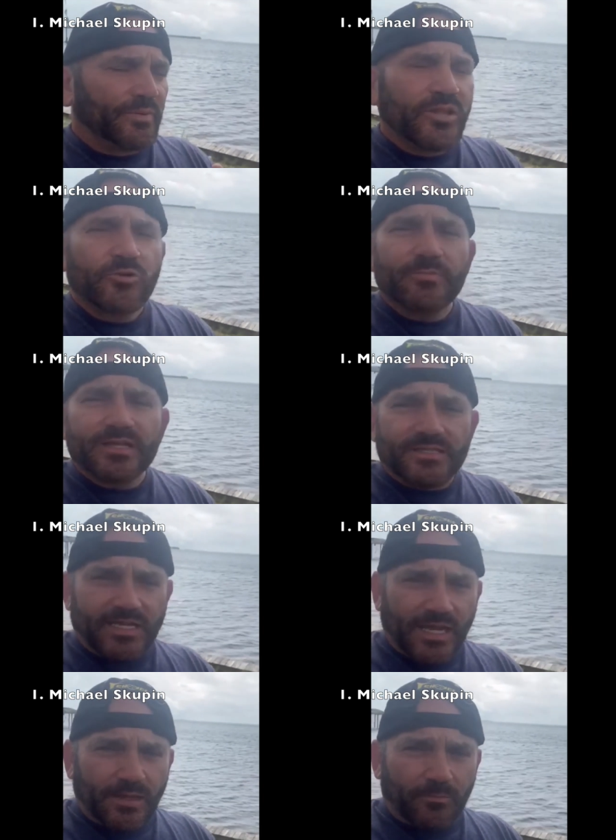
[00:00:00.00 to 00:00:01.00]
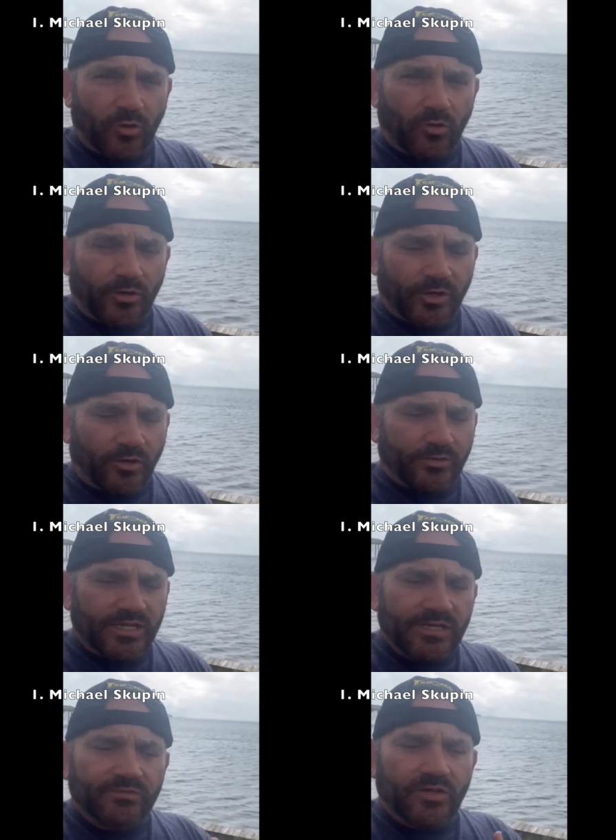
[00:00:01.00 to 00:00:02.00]
pyramid scheme going on.
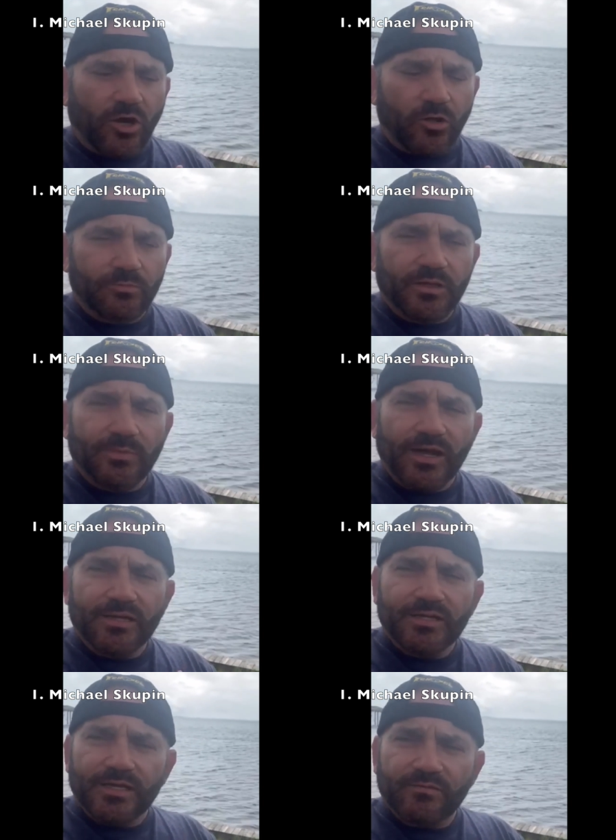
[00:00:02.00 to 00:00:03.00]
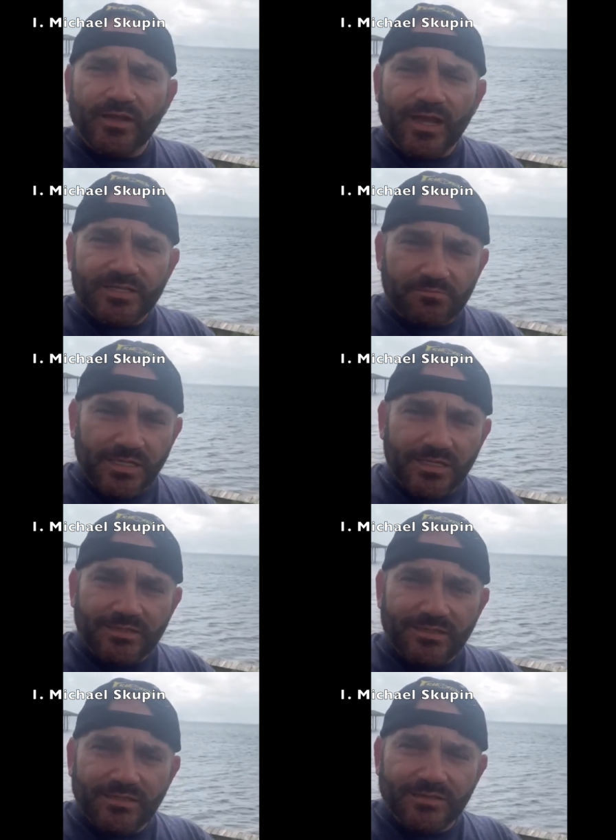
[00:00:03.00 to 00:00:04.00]
He even called me about it. He even asked me
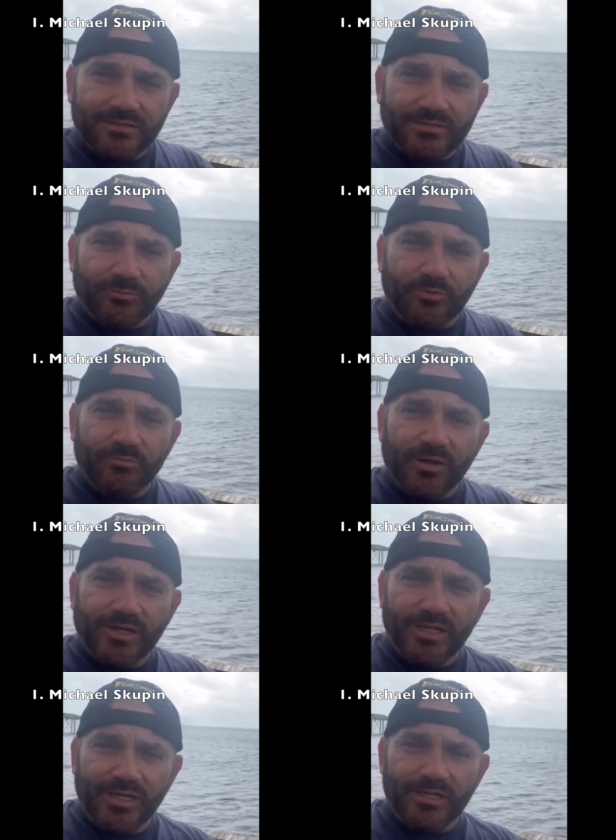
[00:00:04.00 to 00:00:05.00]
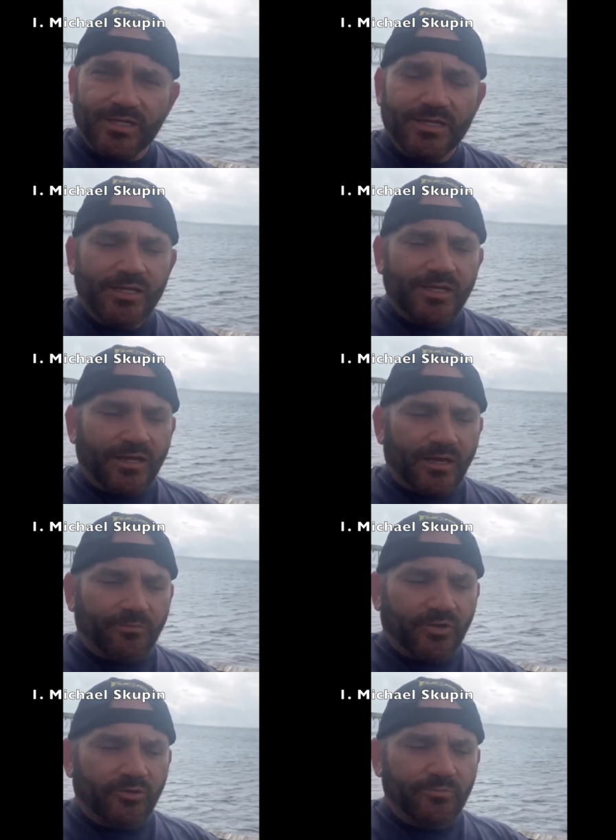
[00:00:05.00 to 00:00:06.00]
to put money in it.
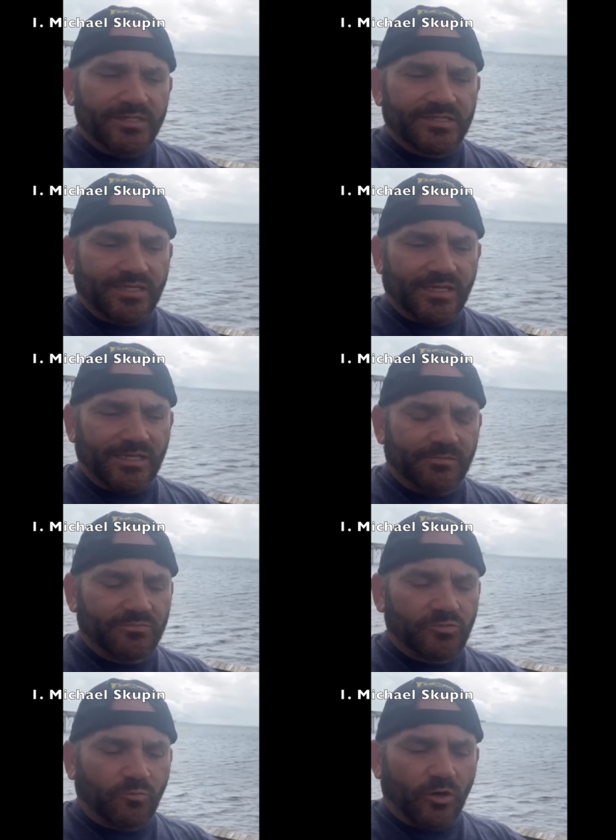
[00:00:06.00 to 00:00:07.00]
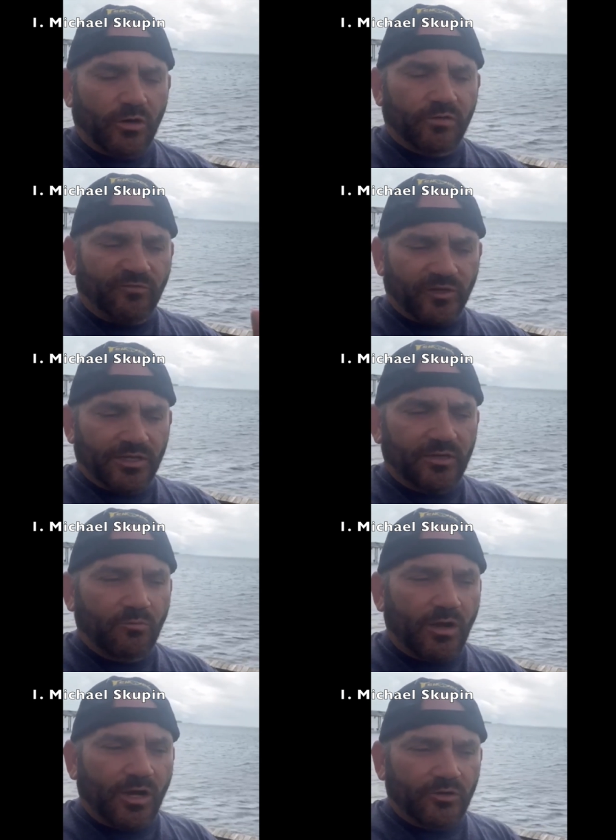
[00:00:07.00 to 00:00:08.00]
Pyramid schemes work for a
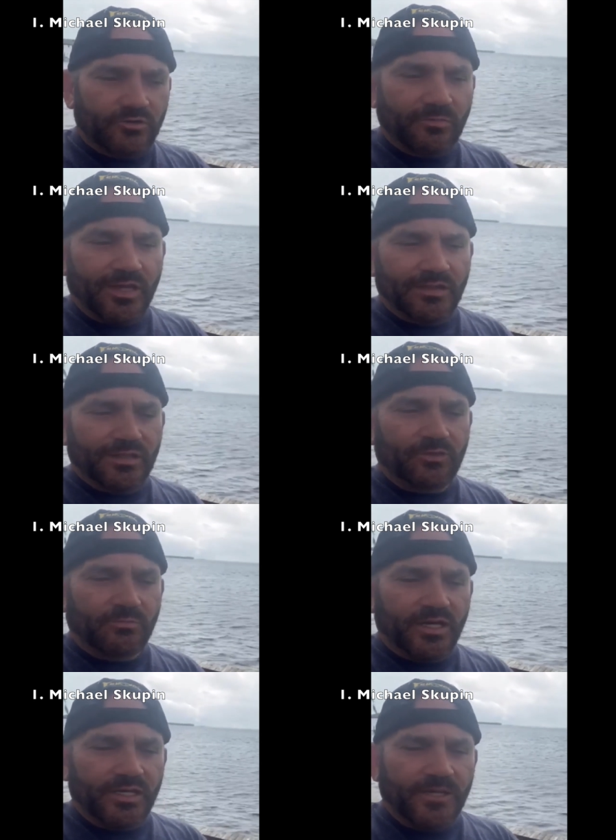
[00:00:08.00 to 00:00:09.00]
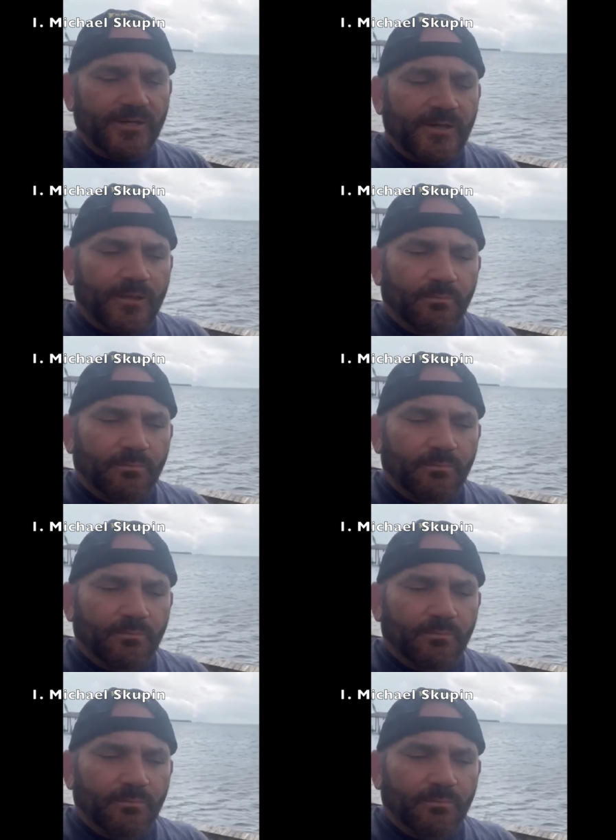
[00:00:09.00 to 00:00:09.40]
little while. You make a little money,